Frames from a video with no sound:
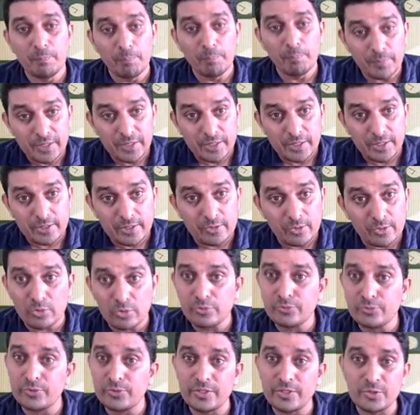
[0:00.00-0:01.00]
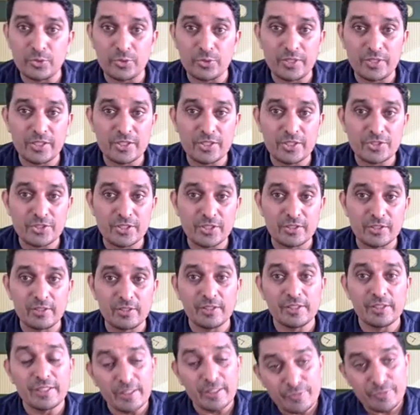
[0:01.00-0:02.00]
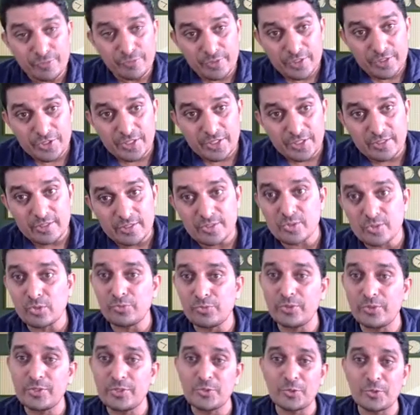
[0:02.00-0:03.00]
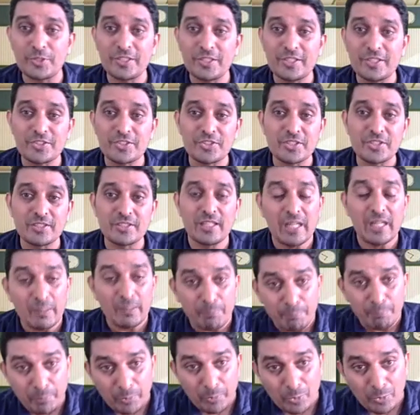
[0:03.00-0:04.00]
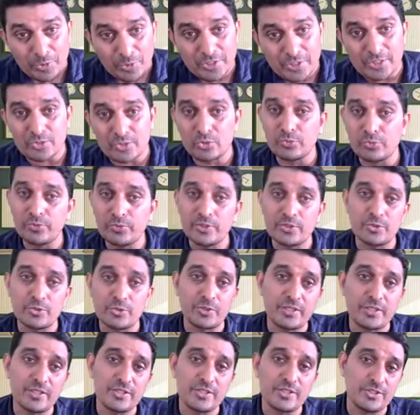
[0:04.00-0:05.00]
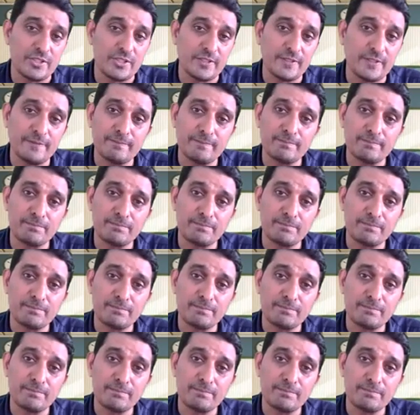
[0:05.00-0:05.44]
meaning of education, definitions of education, approaches of education.